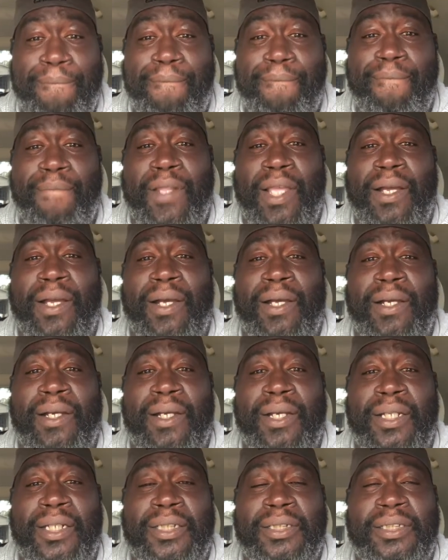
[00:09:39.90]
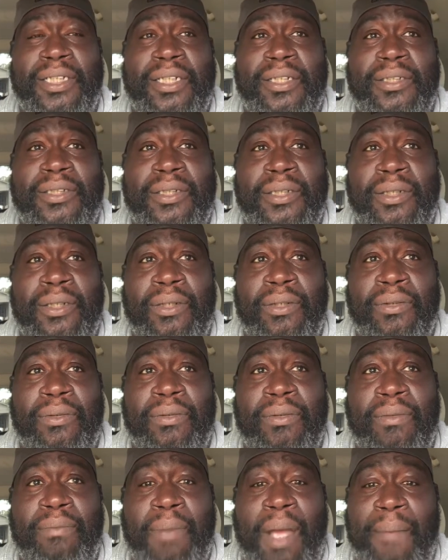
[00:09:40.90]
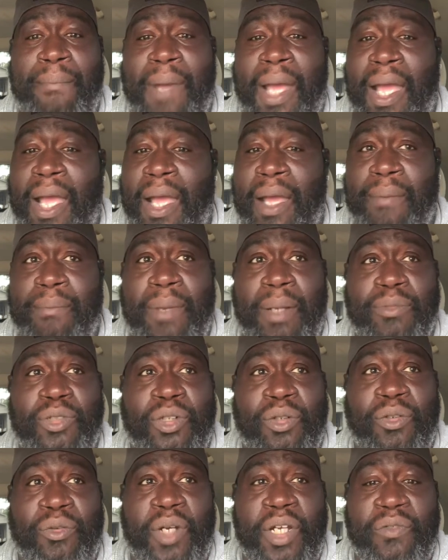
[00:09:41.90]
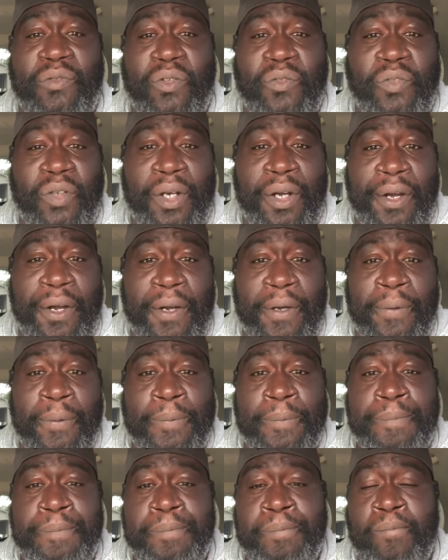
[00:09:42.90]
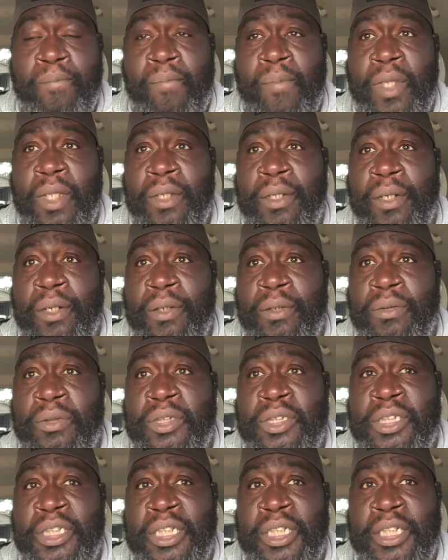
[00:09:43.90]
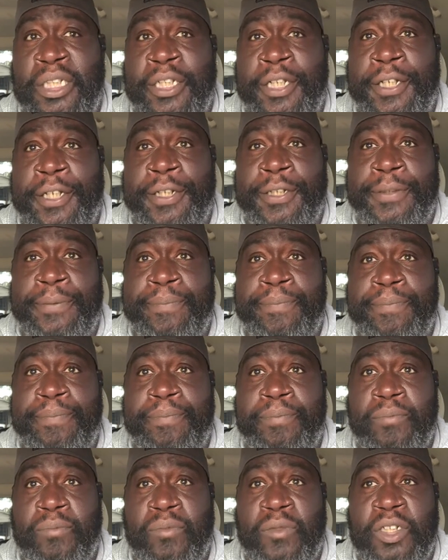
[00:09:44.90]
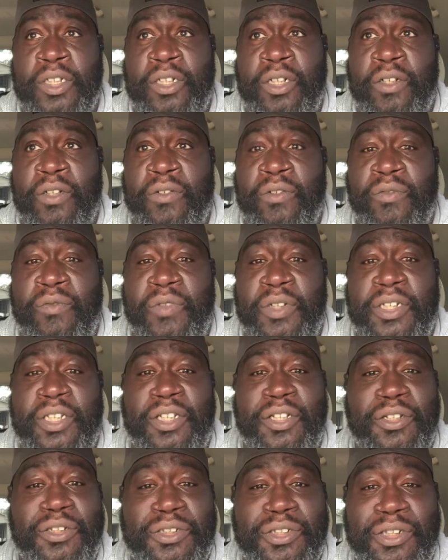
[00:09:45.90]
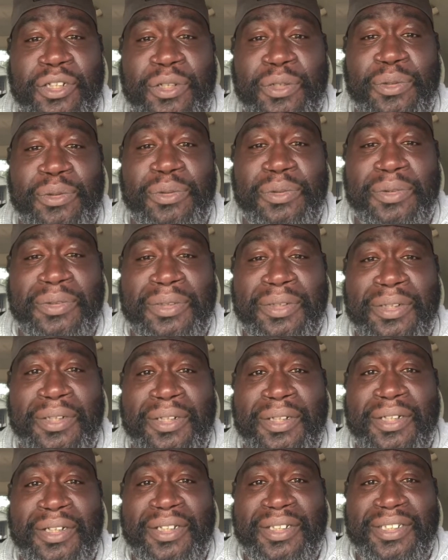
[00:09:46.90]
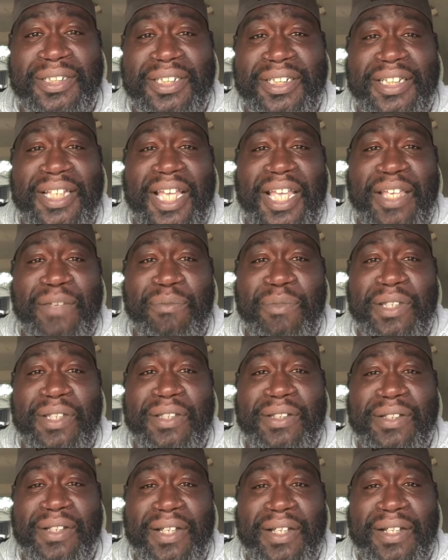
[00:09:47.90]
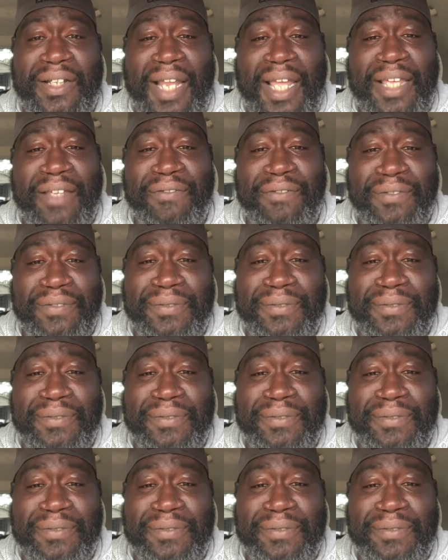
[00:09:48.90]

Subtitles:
In a sense, my mom, I'm so grateful for her. She, 50 years ago, she gave me life,